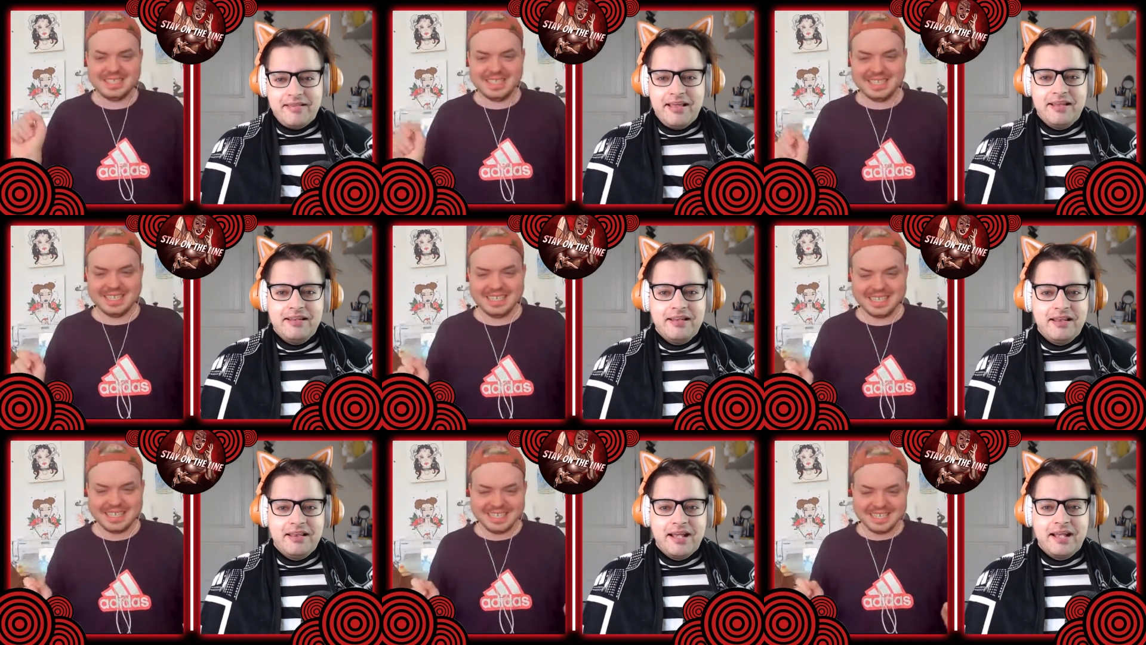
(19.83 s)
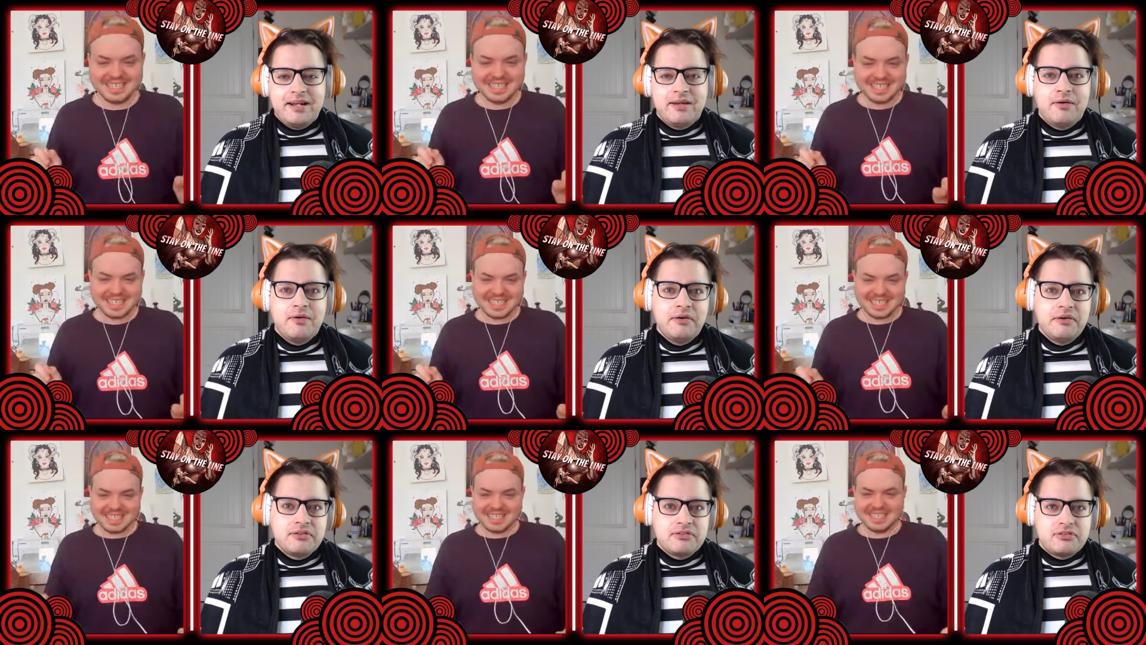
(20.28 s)
Speaker 1: On The Line, a horror
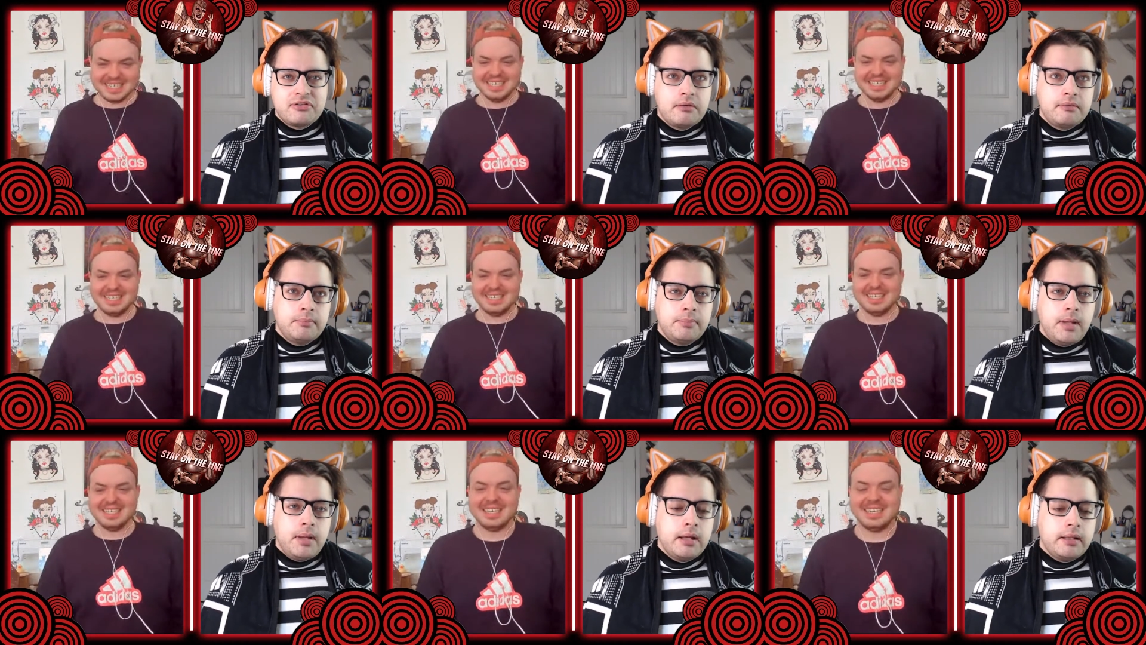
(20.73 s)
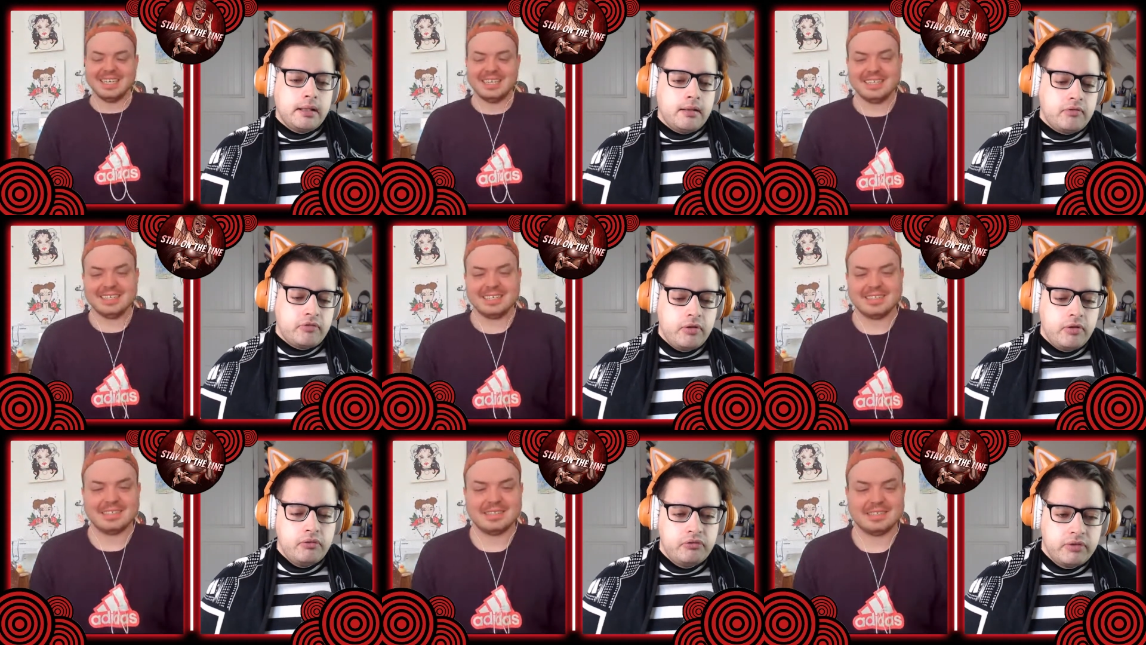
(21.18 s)
genre podcast
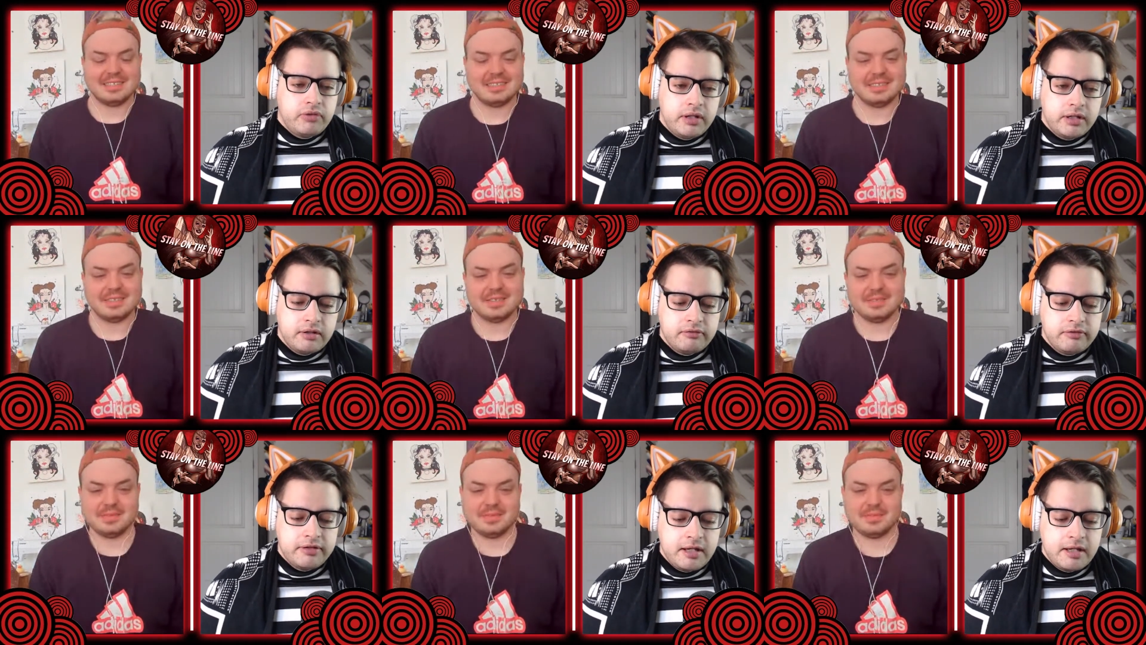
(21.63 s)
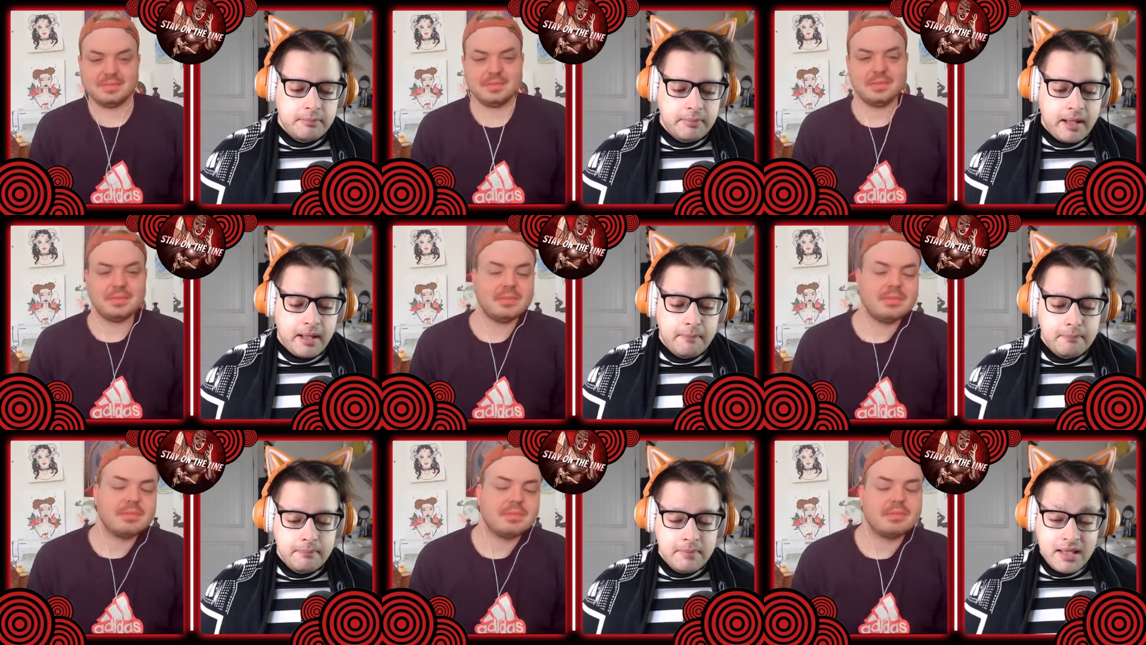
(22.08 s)
hosted and created by
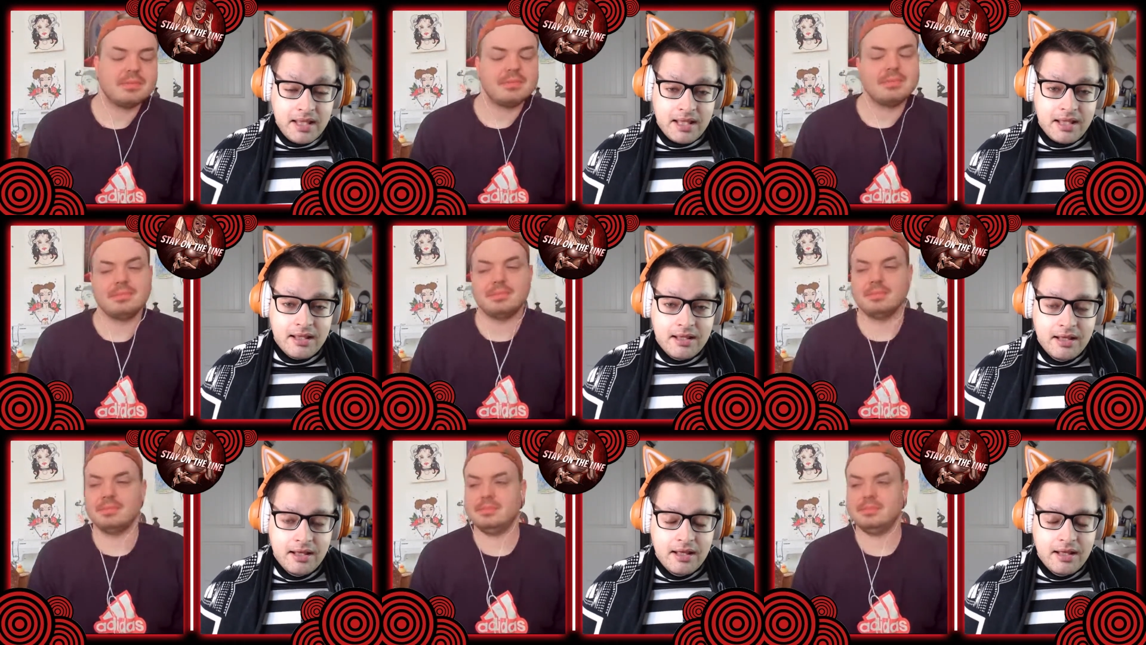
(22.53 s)
me.